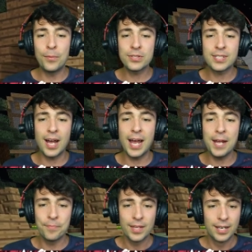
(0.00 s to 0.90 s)
more
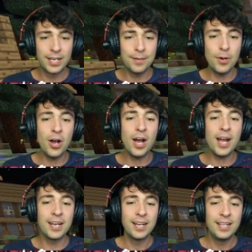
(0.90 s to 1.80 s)
time. Come
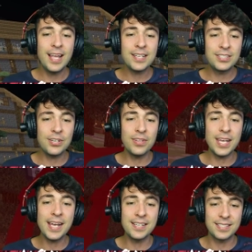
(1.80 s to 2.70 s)
on, let's do
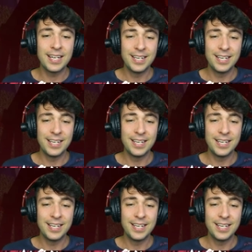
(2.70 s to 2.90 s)
this.